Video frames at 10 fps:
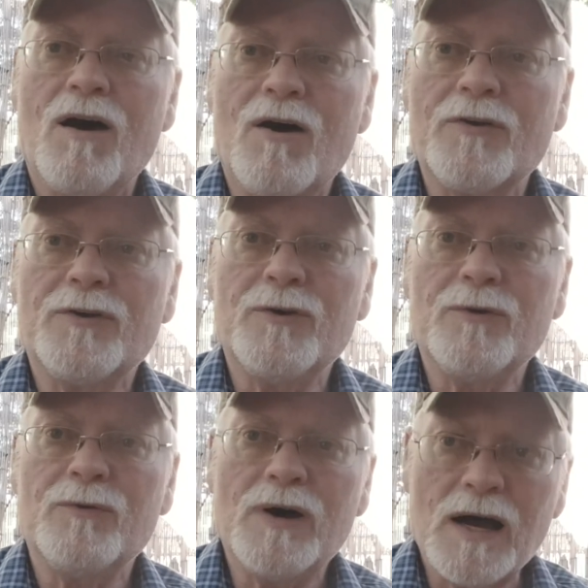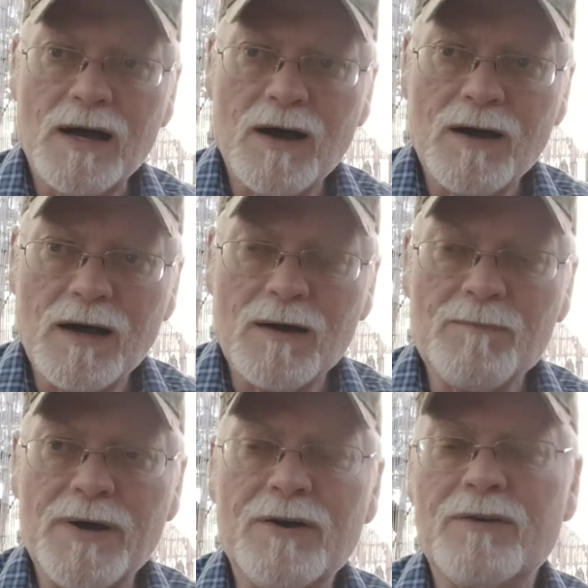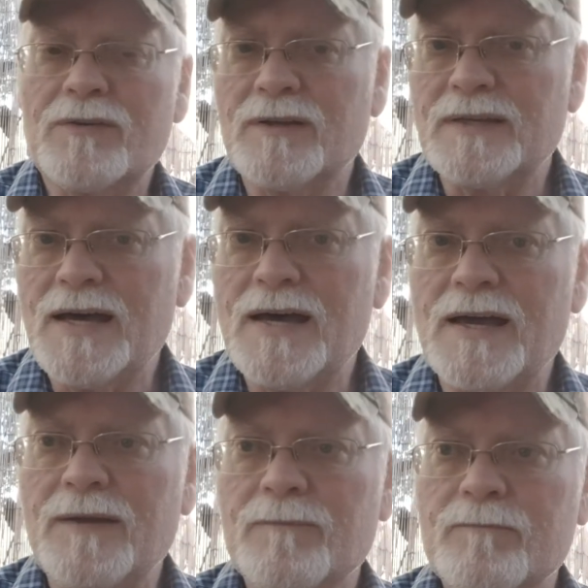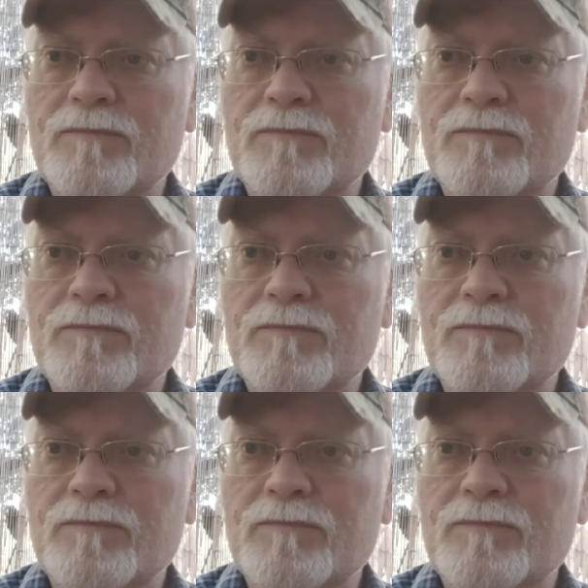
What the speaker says: are you better today,